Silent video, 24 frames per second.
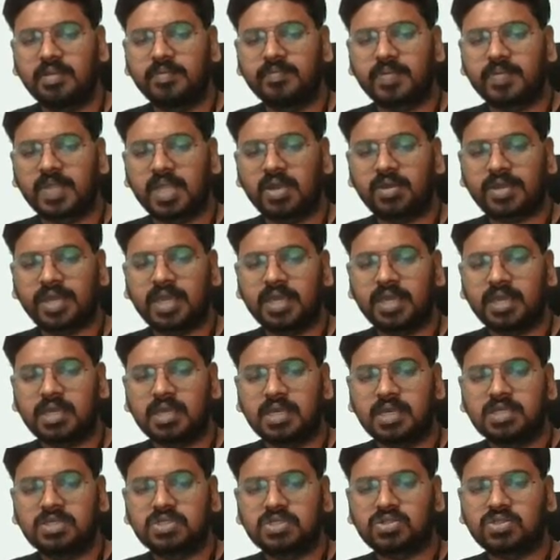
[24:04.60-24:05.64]
Okay,
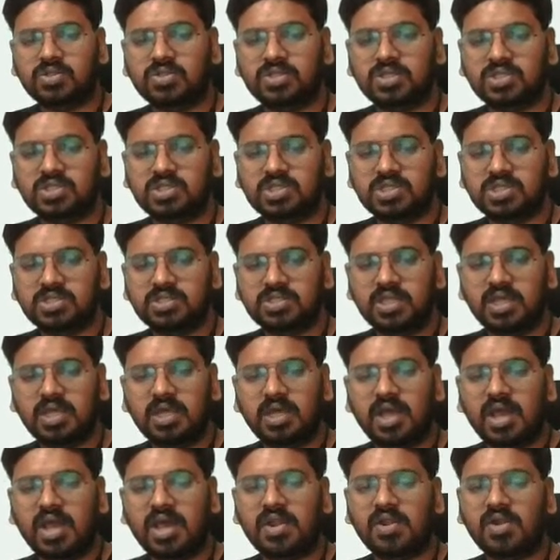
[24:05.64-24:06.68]
so this is
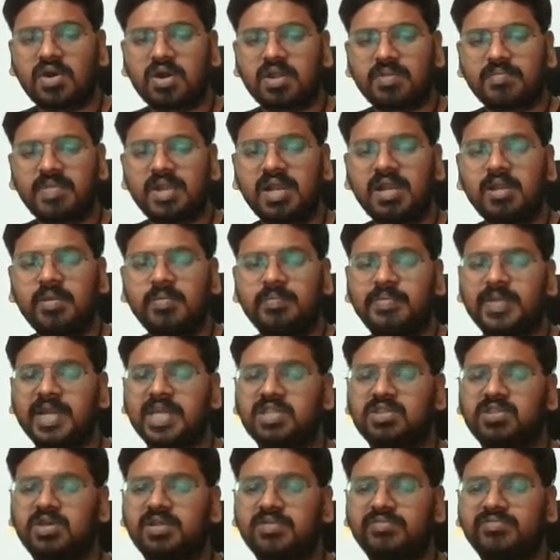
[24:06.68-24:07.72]
a normal
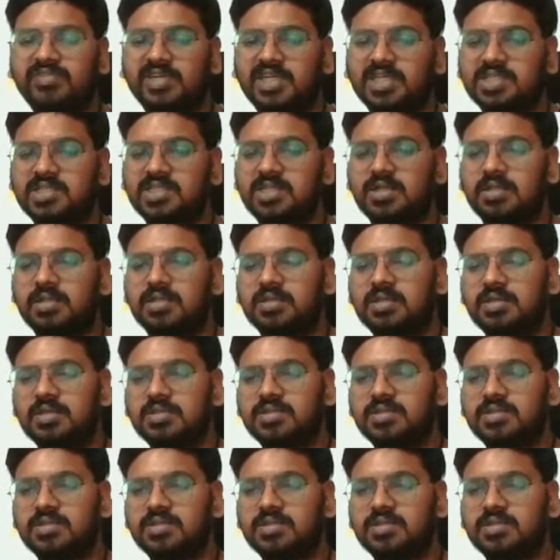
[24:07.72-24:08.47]
Python function.